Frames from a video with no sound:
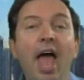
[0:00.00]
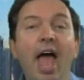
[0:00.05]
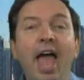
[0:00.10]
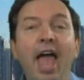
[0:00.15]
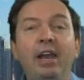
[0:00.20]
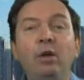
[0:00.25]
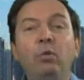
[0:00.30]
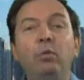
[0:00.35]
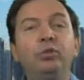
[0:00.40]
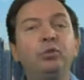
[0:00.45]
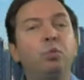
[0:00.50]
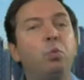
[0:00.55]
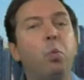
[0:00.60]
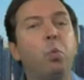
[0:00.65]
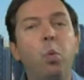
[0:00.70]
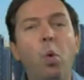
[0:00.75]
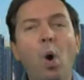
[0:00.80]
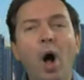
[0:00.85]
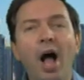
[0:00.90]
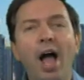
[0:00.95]
And it was
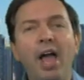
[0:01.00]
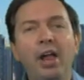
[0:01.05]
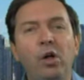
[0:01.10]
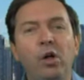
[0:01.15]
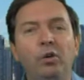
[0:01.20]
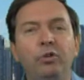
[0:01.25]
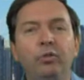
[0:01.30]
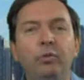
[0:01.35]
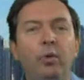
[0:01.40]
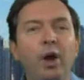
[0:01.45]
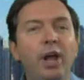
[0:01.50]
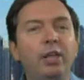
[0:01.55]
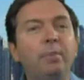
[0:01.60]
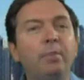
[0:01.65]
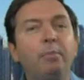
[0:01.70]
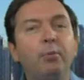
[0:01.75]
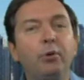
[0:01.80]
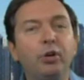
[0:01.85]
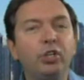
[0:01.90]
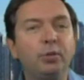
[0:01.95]
wild, right?
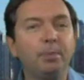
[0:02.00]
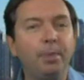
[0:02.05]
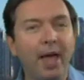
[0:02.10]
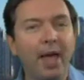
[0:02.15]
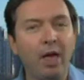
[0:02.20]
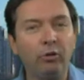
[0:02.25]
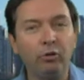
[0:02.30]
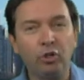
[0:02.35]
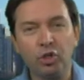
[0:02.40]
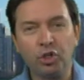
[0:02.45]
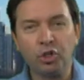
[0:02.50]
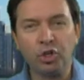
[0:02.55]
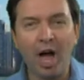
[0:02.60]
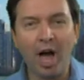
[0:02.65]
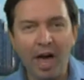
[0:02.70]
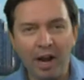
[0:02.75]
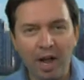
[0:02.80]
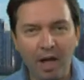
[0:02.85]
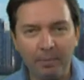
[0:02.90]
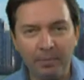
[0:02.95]
The British pound
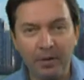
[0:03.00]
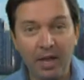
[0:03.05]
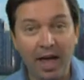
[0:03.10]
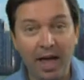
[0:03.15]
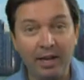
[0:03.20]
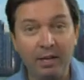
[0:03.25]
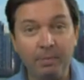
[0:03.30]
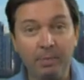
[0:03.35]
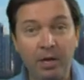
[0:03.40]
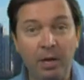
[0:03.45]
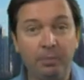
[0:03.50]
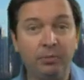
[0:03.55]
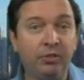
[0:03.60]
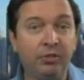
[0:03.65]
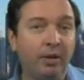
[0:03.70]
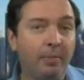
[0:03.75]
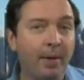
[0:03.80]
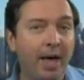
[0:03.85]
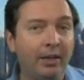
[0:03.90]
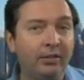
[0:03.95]
shot up 90
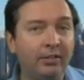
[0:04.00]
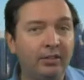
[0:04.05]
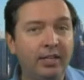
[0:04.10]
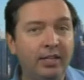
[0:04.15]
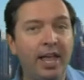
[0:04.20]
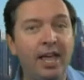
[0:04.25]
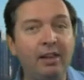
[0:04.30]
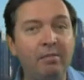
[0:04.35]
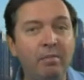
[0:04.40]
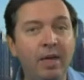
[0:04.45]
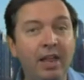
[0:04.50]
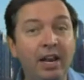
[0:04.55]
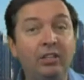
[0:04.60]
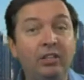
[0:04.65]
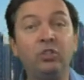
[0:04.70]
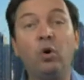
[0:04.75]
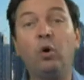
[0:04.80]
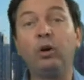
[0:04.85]
pips in about 10 minutes